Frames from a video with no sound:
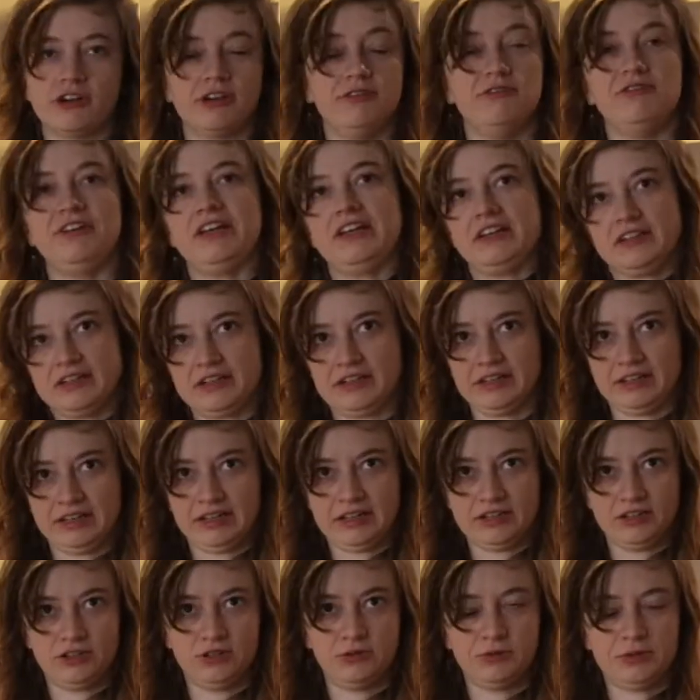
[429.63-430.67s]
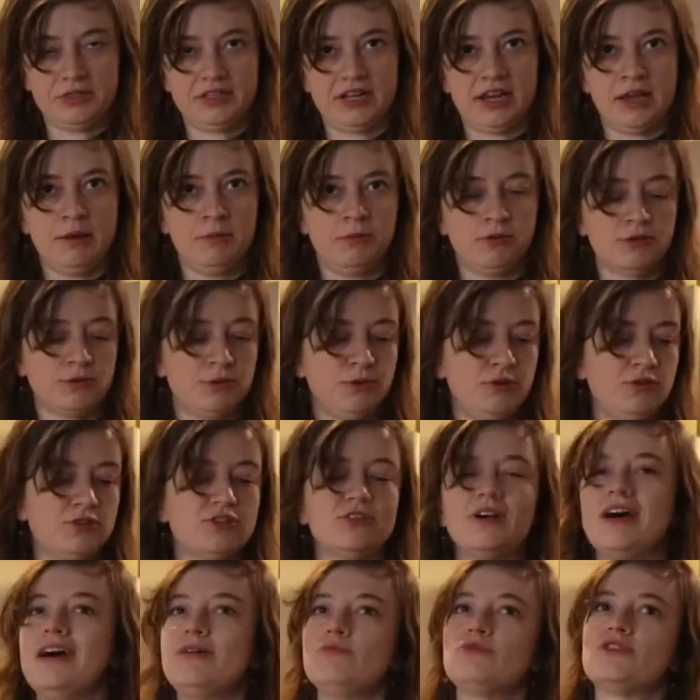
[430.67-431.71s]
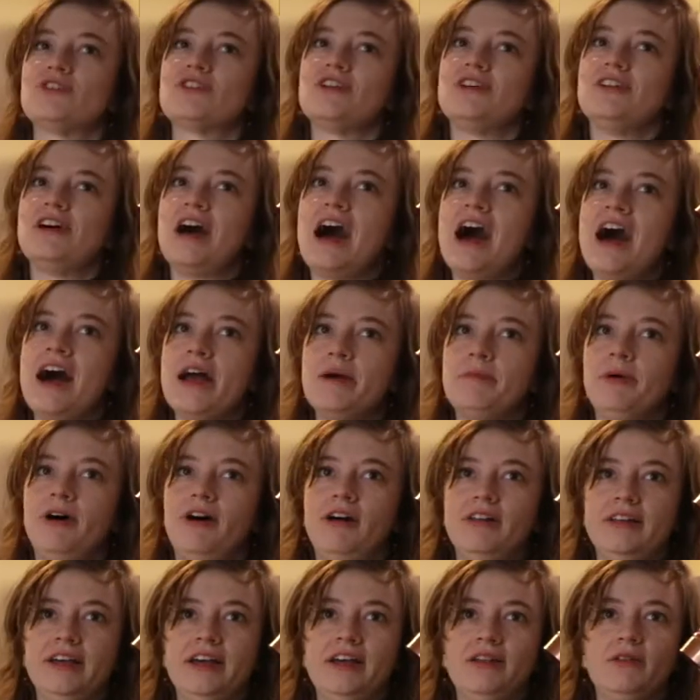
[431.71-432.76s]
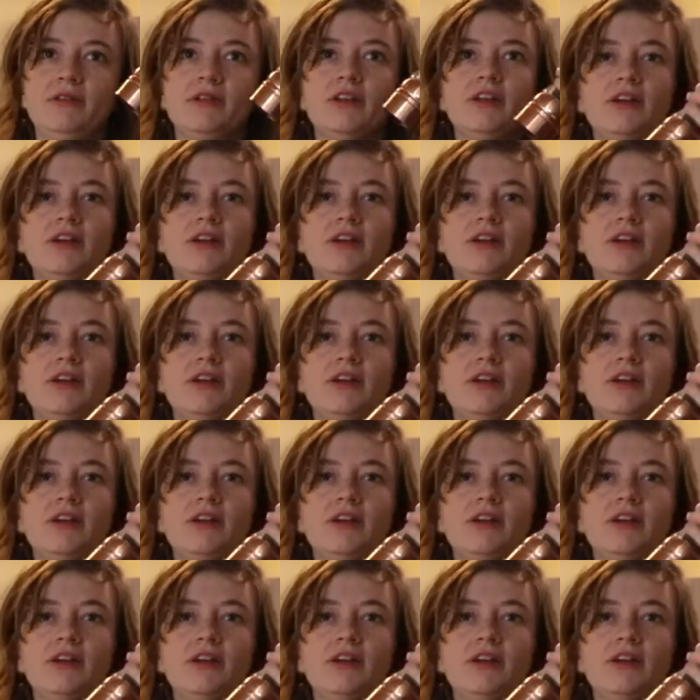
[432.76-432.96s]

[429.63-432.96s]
conveniently into a tablespoon, so I'm just gonna eyeball it.